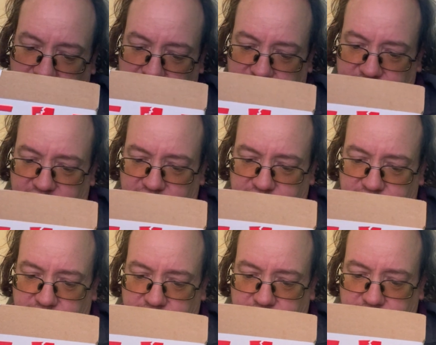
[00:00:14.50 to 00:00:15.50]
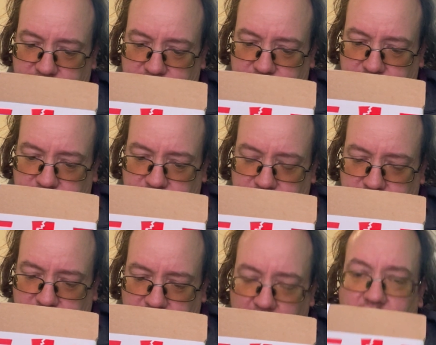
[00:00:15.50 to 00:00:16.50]
get this?
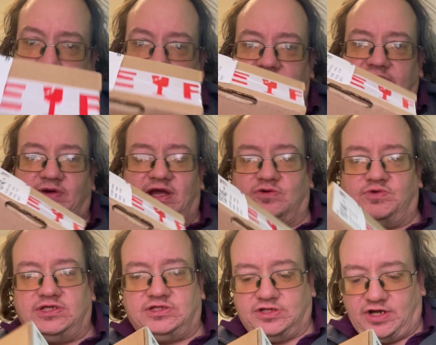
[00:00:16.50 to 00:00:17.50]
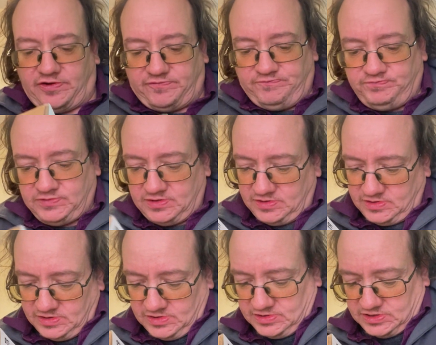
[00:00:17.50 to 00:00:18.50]
Oh, around about a week ago.
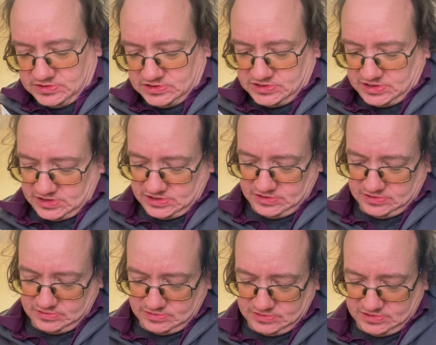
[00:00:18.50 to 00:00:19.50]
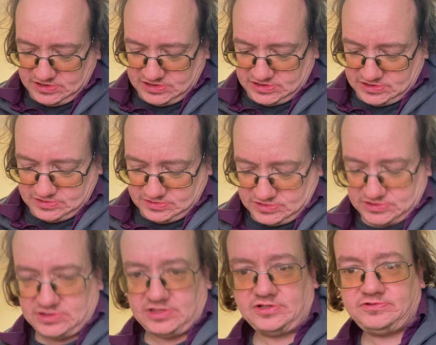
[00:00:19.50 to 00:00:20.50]
As I say, yeah.
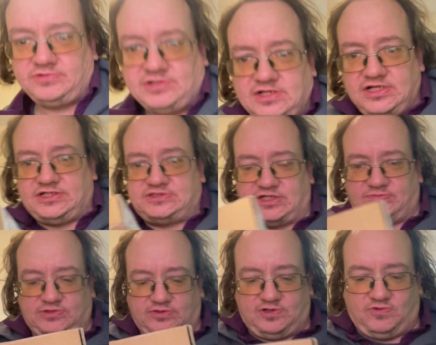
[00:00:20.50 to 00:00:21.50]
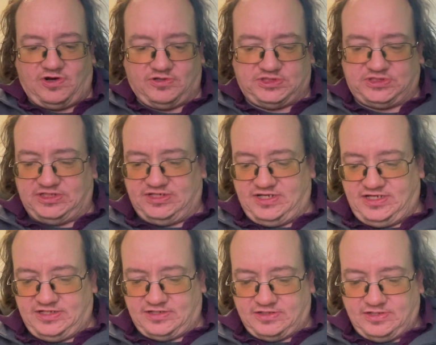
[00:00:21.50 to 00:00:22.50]
So, let's have a look what's in
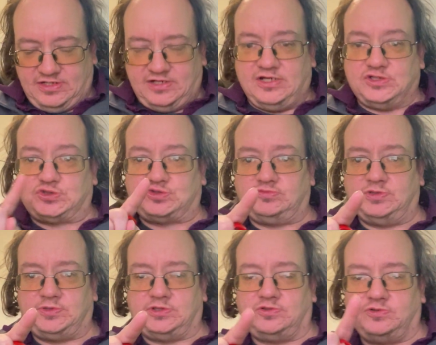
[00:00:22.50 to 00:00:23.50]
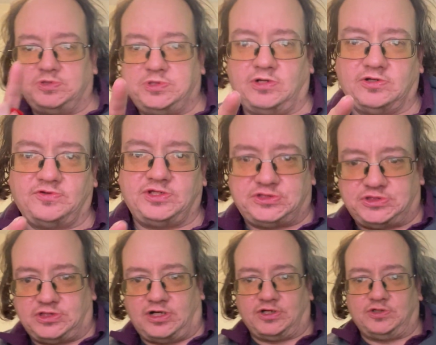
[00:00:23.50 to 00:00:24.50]
here. Some of you who follow this
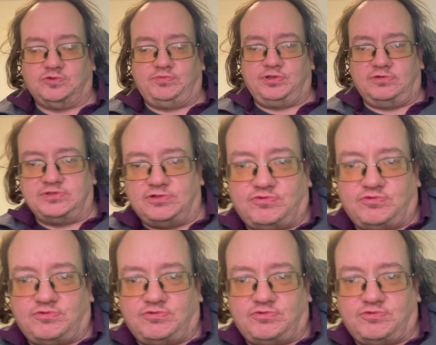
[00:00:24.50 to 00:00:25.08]
guy, you'll probably